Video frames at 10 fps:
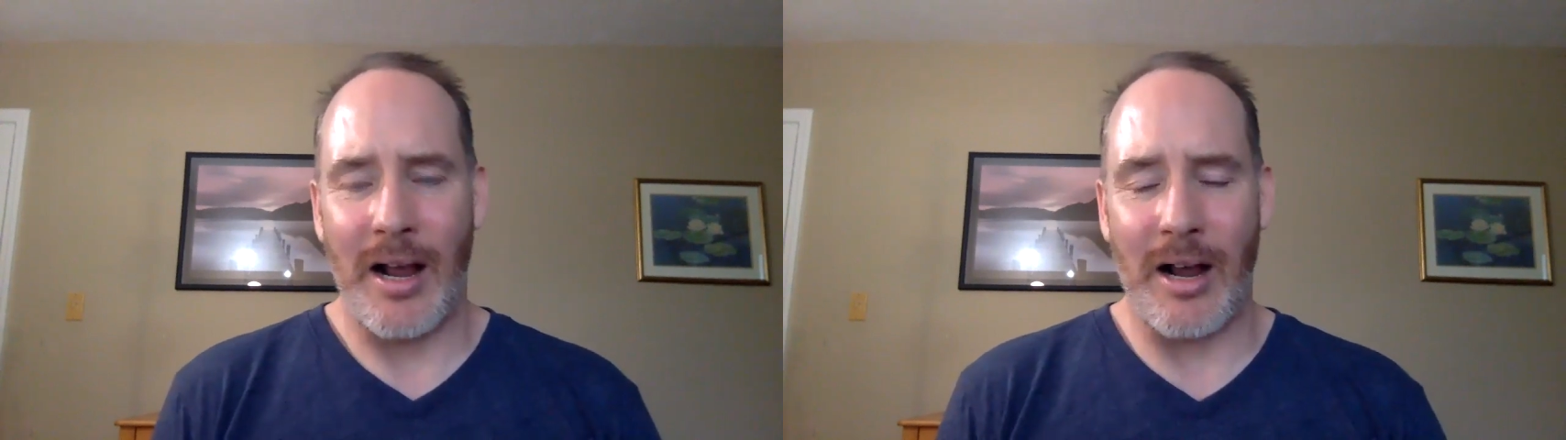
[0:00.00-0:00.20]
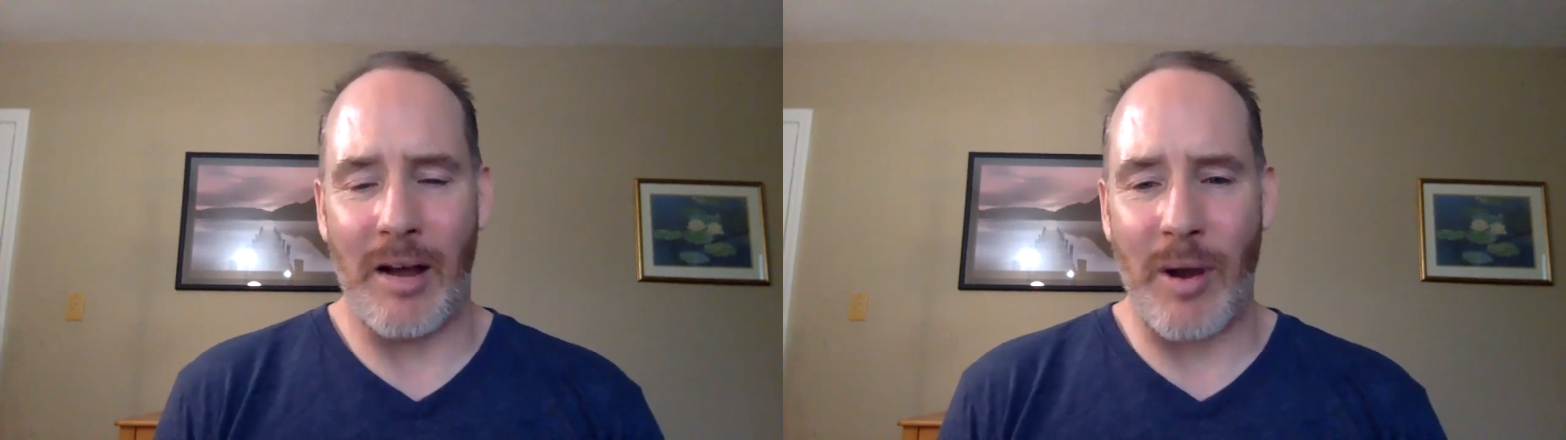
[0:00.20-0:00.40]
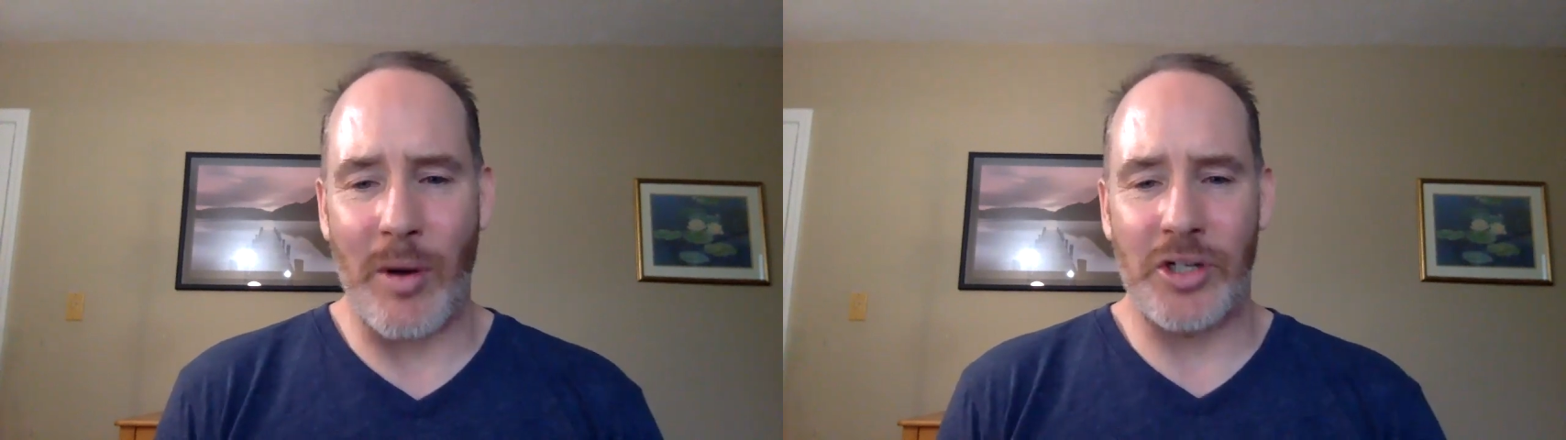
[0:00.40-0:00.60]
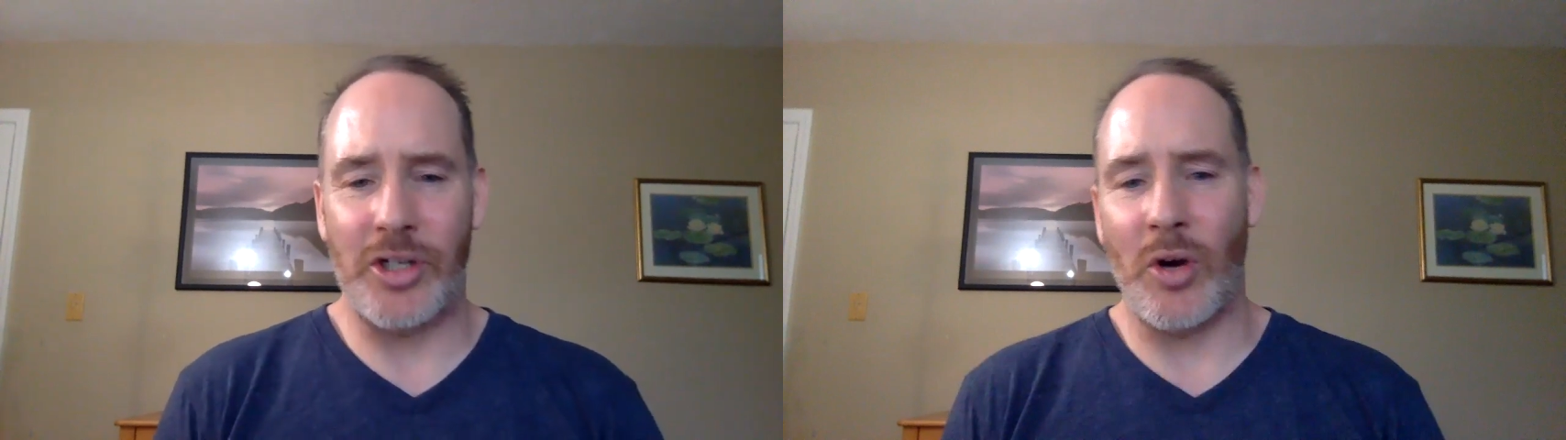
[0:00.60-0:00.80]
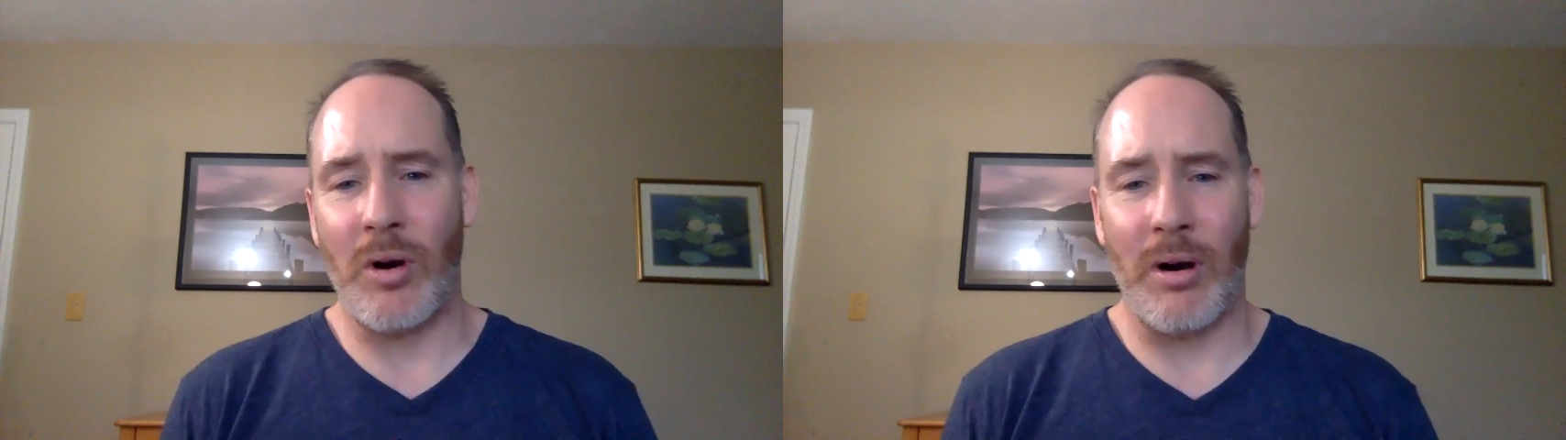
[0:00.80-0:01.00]
I watched
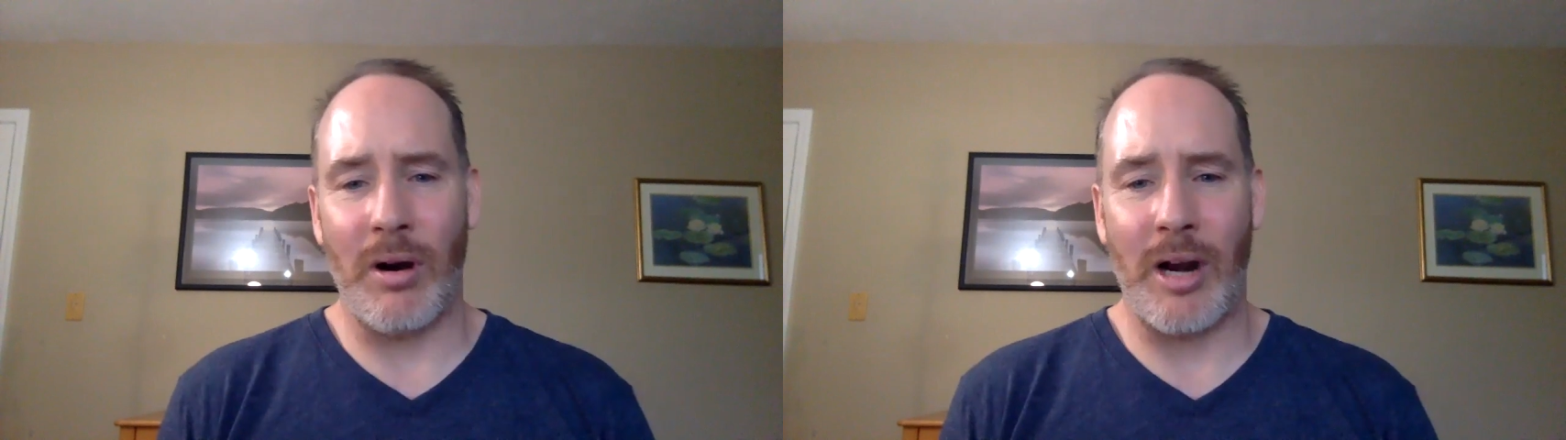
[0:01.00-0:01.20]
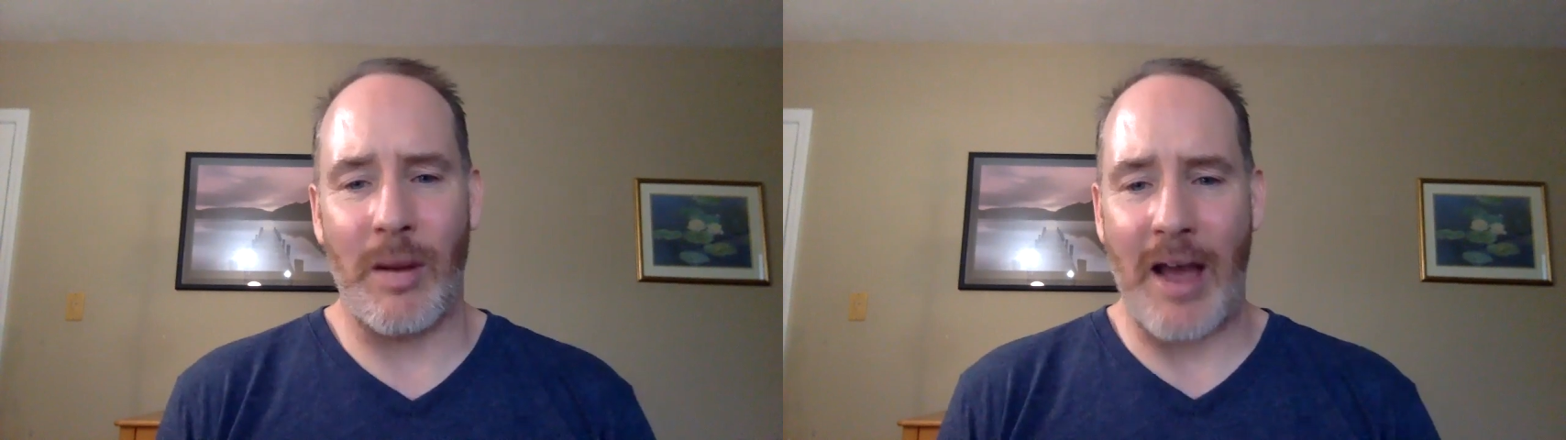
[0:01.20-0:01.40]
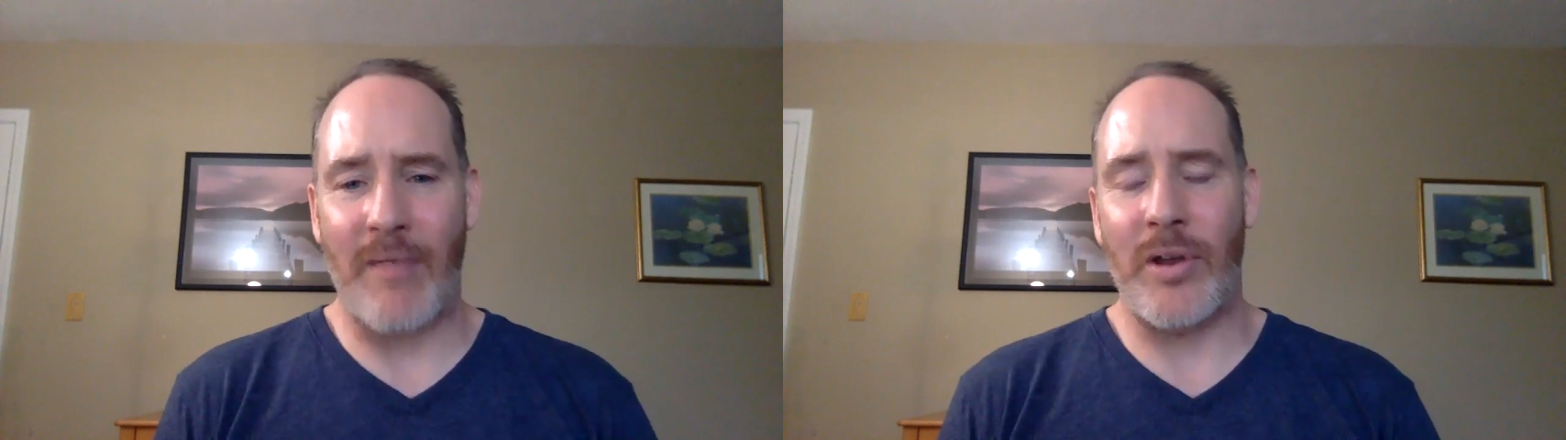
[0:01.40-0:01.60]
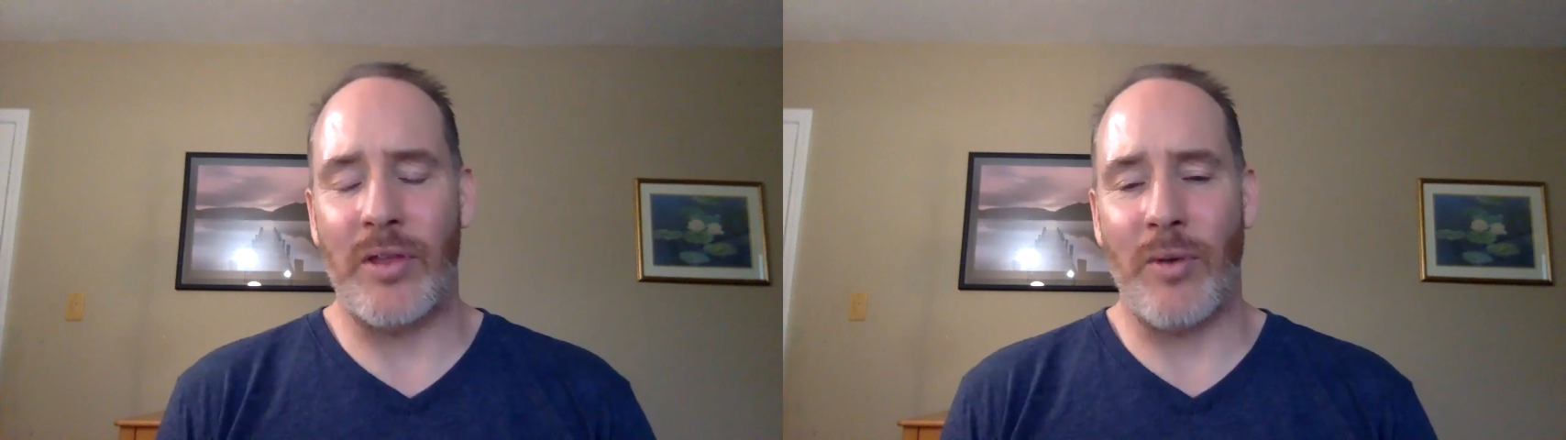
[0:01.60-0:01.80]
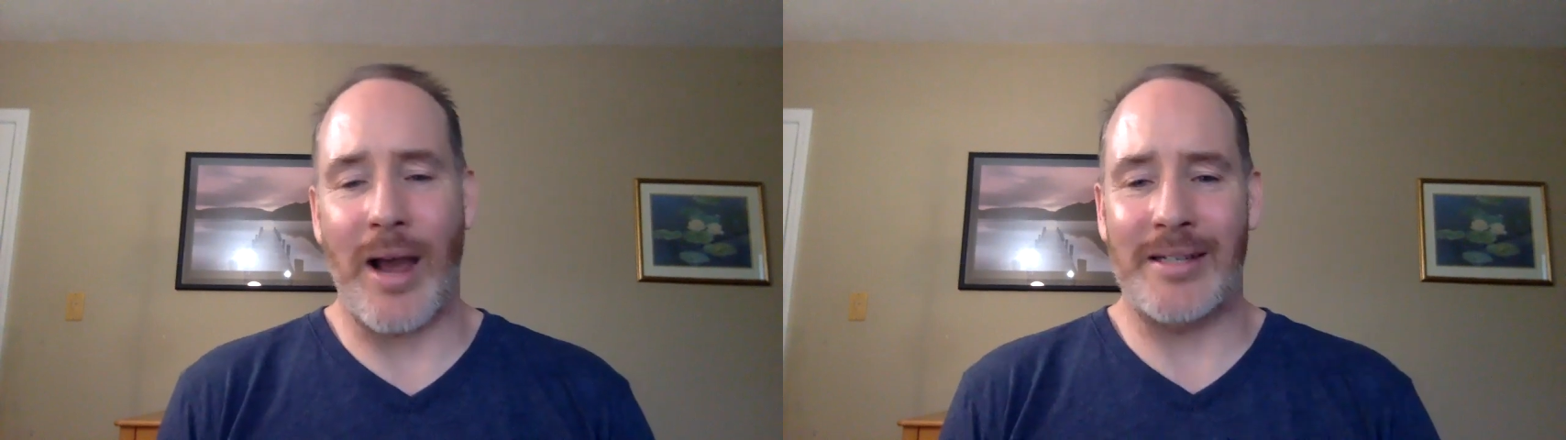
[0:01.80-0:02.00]
Joker, and I'm halfway
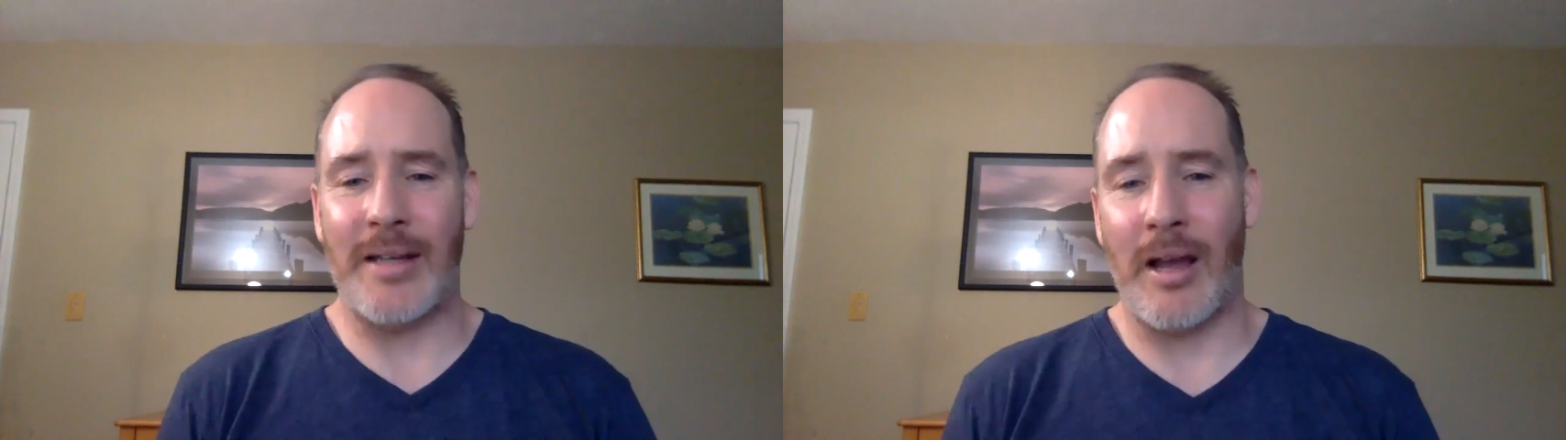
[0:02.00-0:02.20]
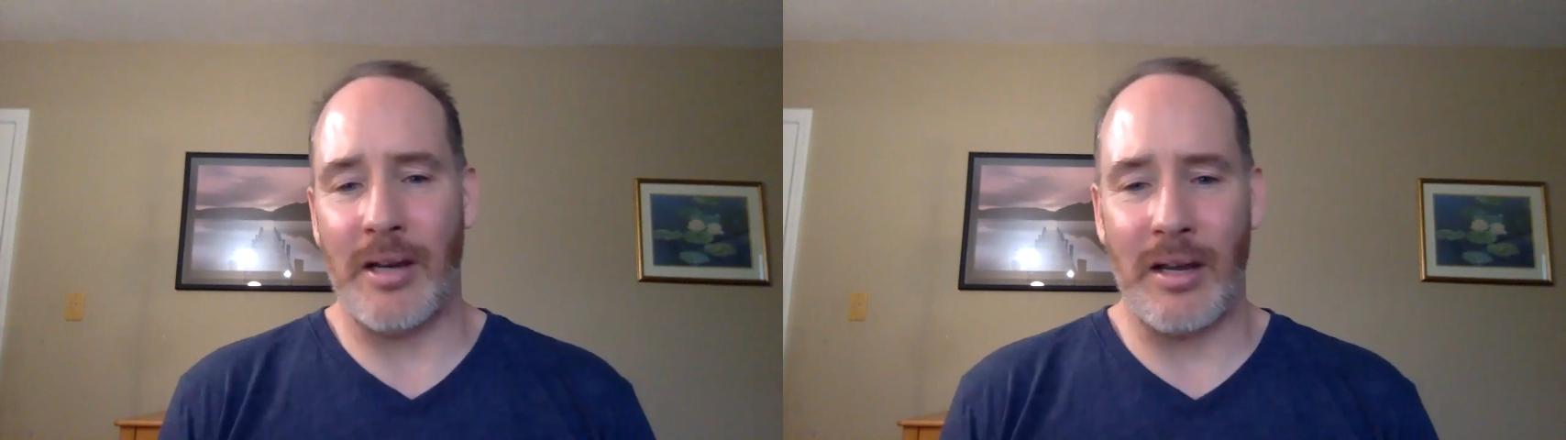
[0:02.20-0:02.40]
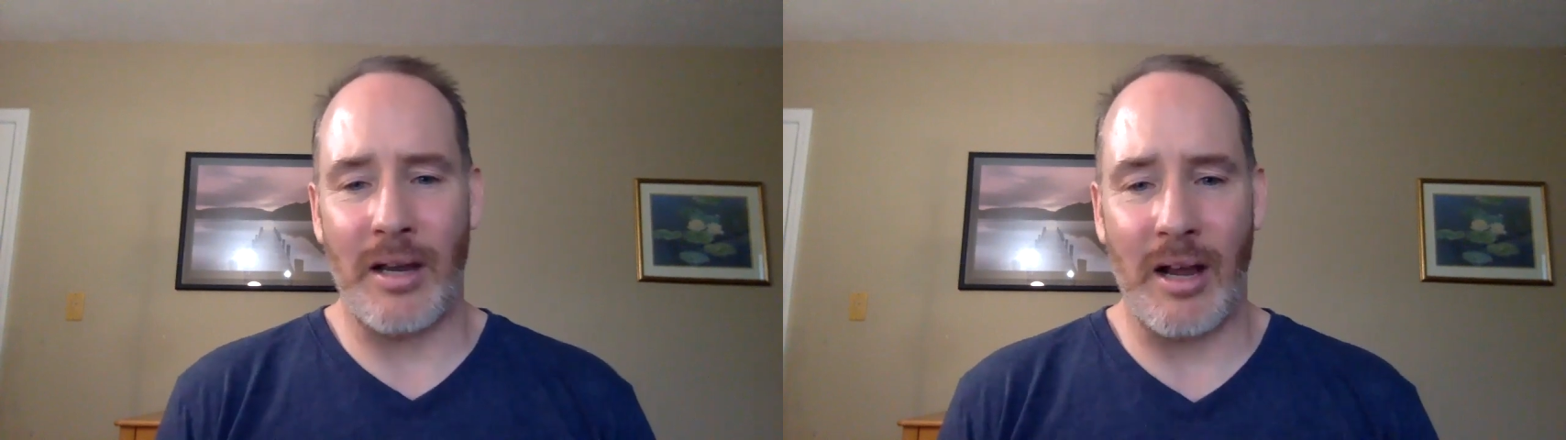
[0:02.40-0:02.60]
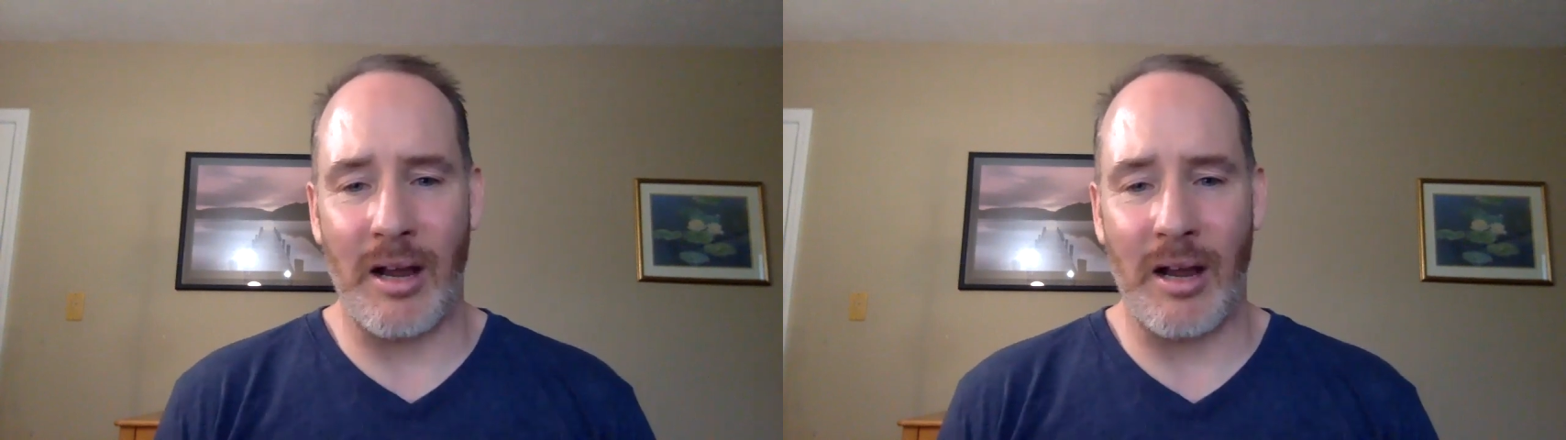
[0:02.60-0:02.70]
through I, Tonya.